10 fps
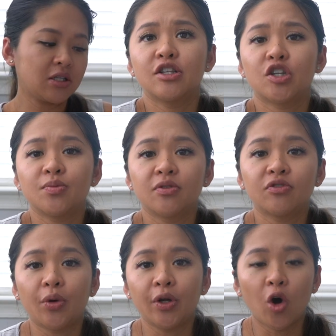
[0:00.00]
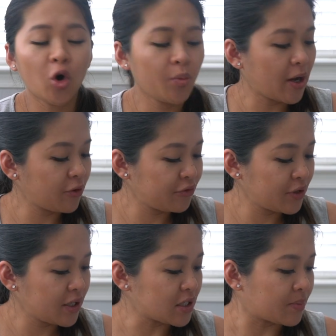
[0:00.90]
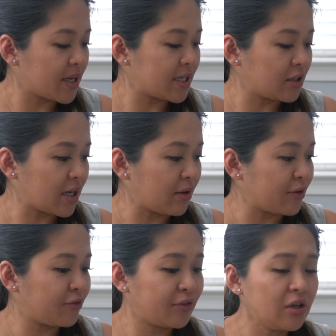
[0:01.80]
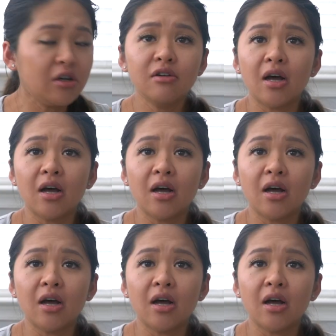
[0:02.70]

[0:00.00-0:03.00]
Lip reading: In terms of going home outfit, depending on how I feel,